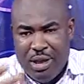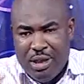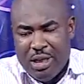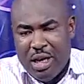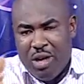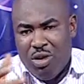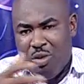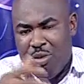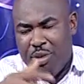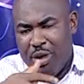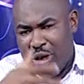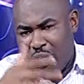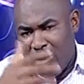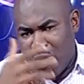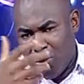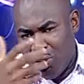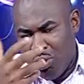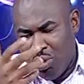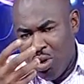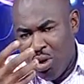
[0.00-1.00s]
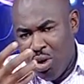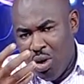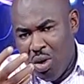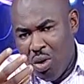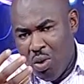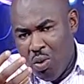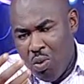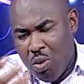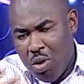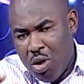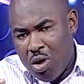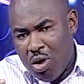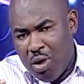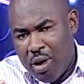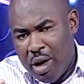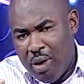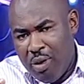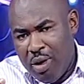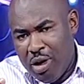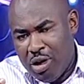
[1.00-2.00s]
How do we begin to work on our
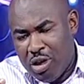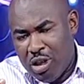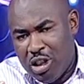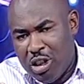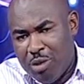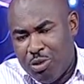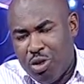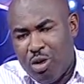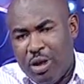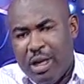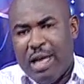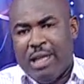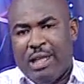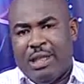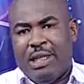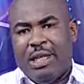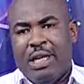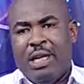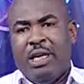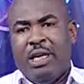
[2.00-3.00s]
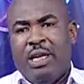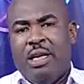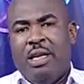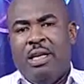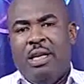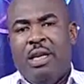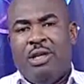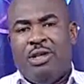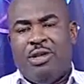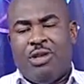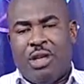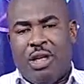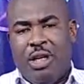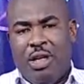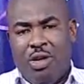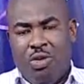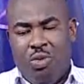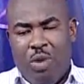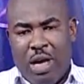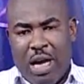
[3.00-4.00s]
relationship so that the skill
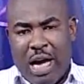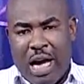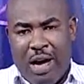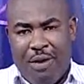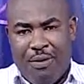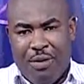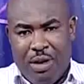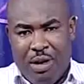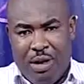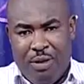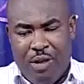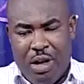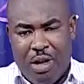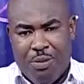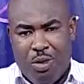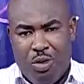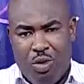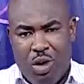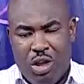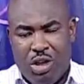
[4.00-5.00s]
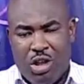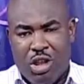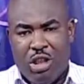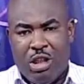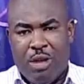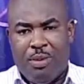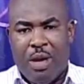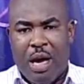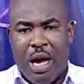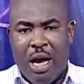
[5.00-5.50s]
we have in developing relationship,